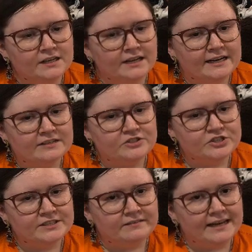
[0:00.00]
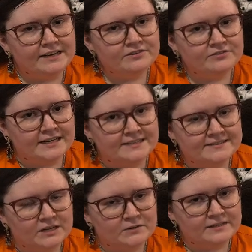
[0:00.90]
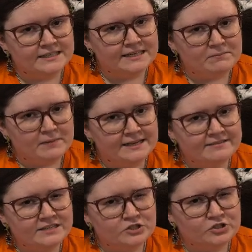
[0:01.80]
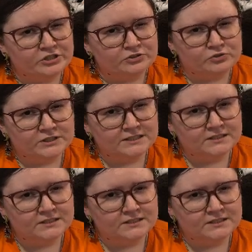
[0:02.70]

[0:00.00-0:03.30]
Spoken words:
And she later finds out that he made these children,